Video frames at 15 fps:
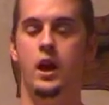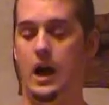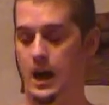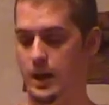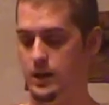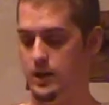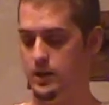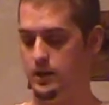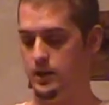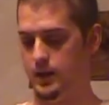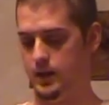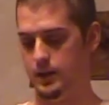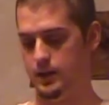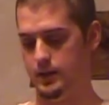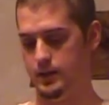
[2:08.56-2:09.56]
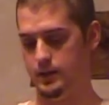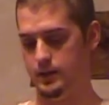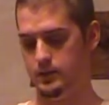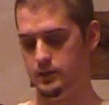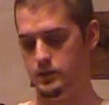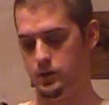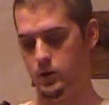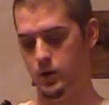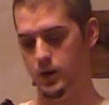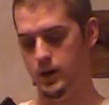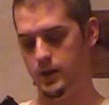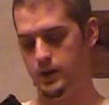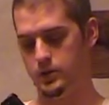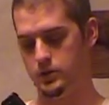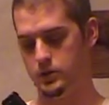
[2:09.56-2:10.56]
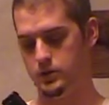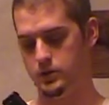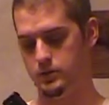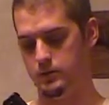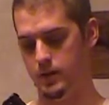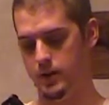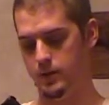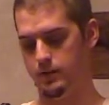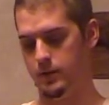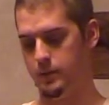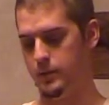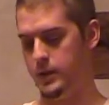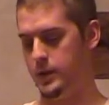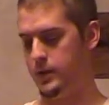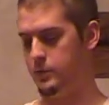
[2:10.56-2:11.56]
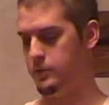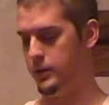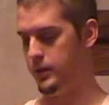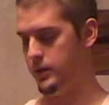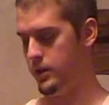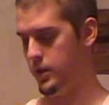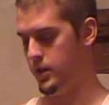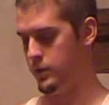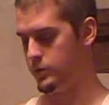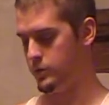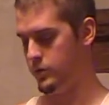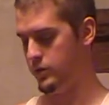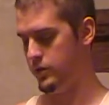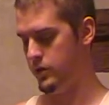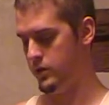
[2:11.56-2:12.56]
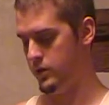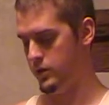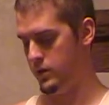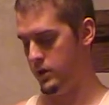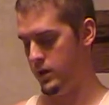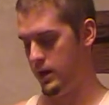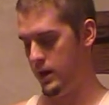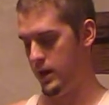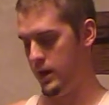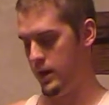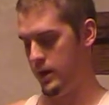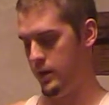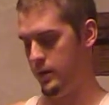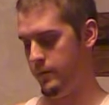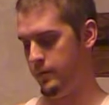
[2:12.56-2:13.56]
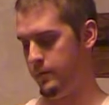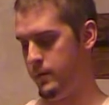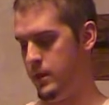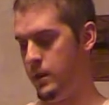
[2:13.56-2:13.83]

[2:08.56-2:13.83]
9mm. To go ahead and just, if I'm being completely honest with you, I